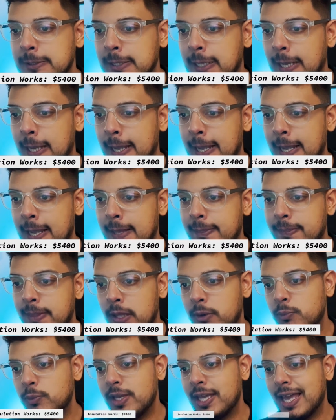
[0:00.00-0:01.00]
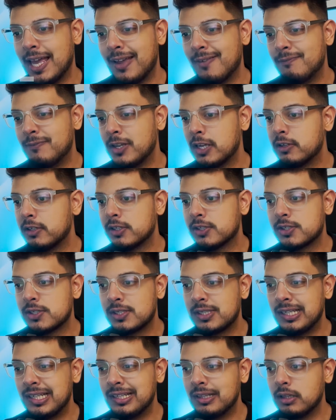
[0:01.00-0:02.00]
And then we have various
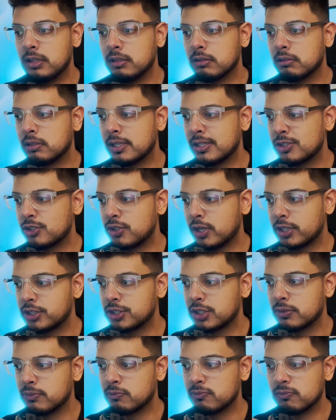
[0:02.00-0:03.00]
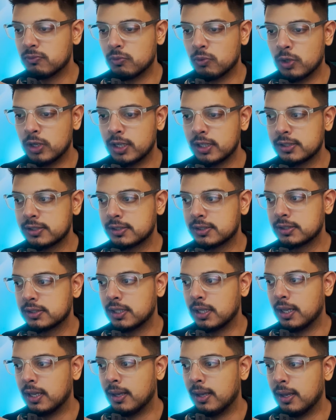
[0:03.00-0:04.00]
steel construction works,
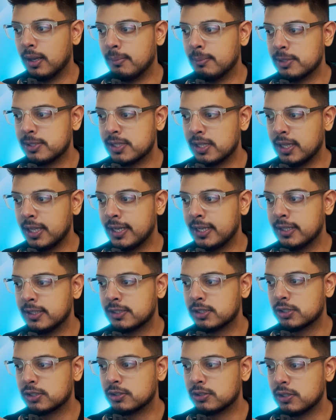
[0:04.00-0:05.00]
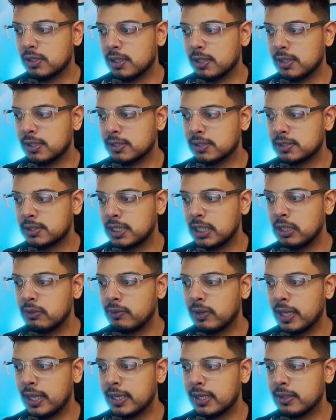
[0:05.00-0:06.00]
miscellaneous
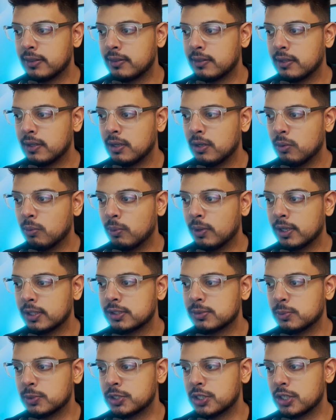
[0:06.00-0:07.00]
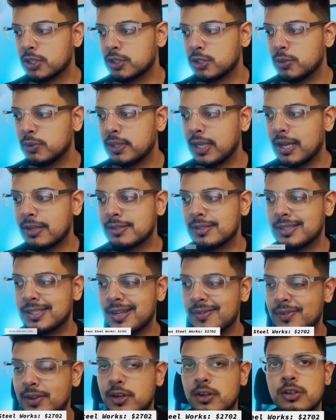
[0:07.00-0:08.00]
steel-related works, which are
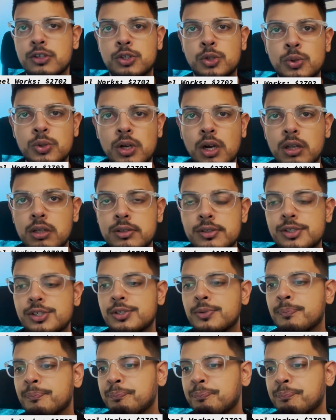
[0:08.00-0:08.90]
$2,702.